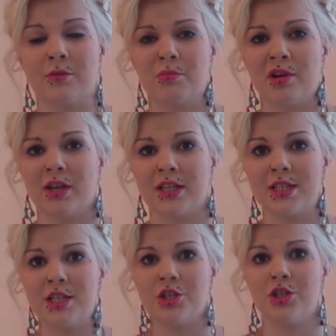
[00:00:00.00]
on behind the
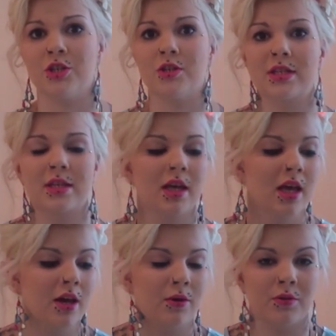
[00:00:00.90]
scenes shoots,
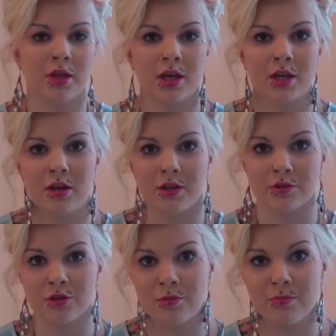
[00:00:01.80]
or the kind of
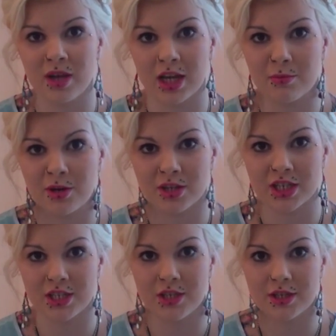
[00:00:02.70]
top makeup
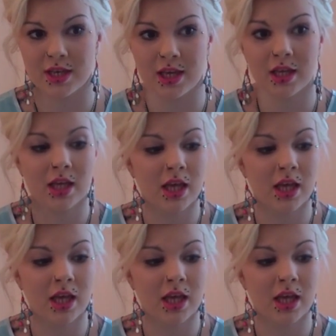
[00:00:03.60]
artists use it.